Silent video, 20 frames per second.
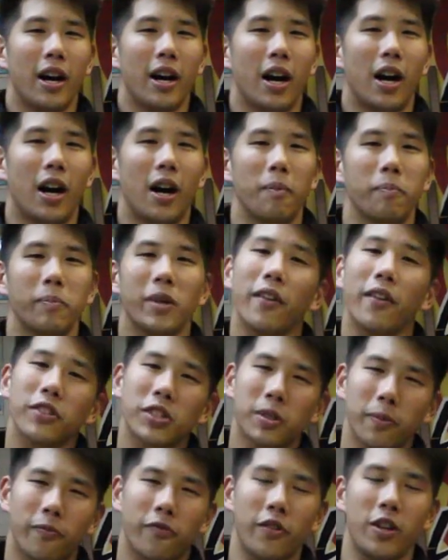Um, give
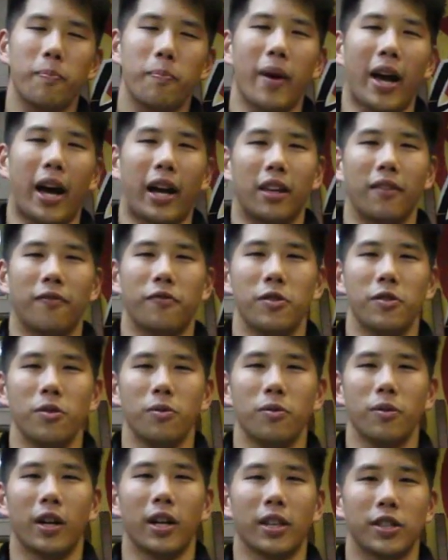us some feedback. If
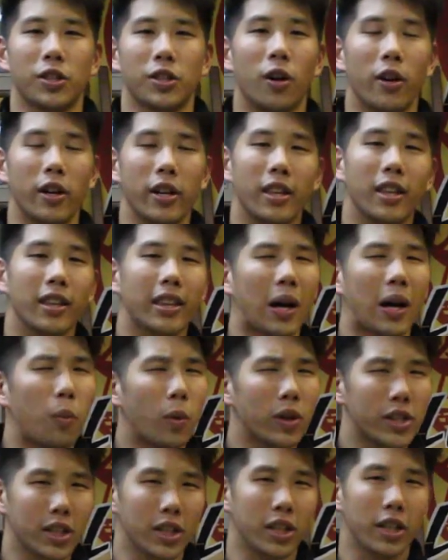you uh, saw anything that
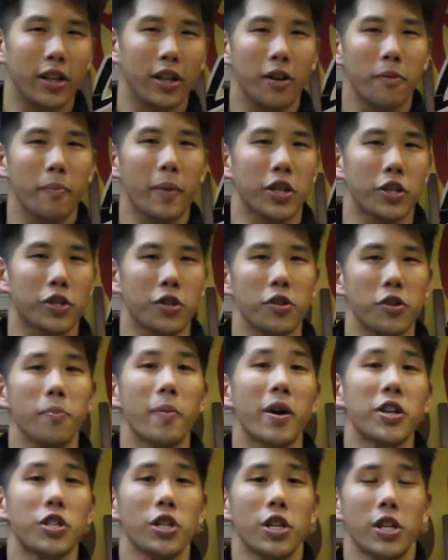wasn't clear, make sure you
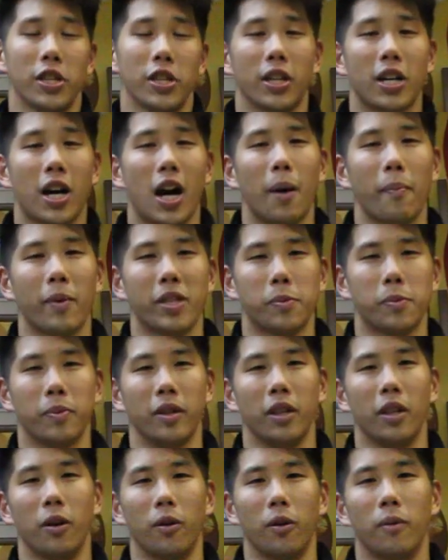mention it in the comments
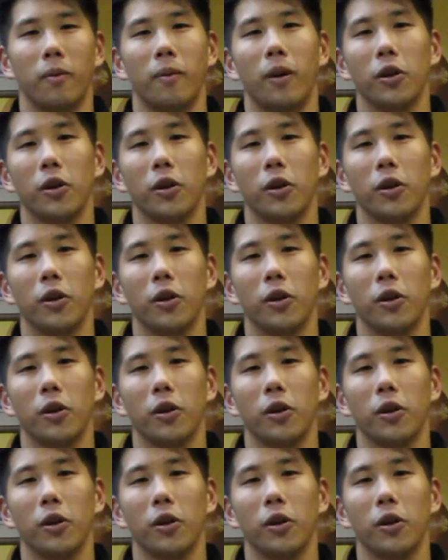below.